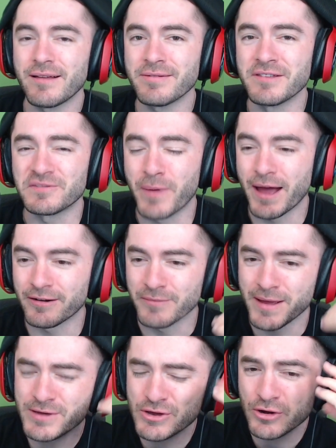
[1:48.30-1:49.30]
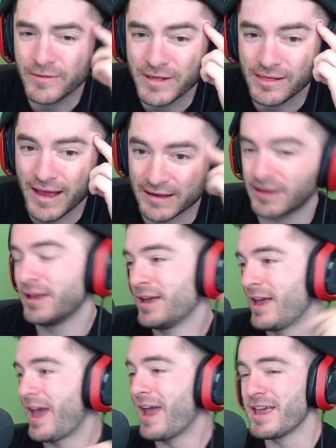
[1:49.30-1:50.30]
have done this better. Maybe you could have been like,
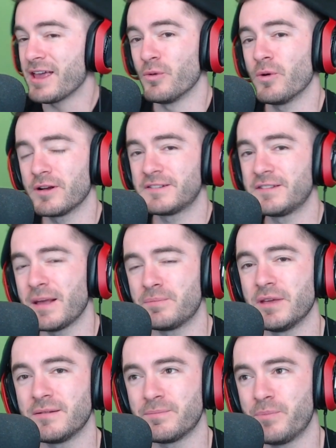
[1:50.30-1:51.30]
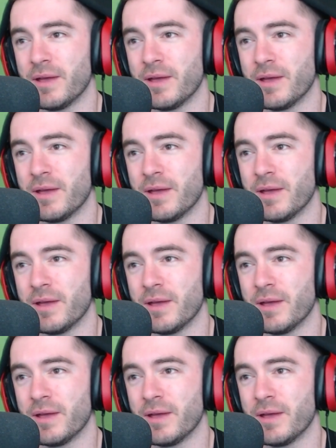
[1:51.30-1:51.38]
hey, we're accepting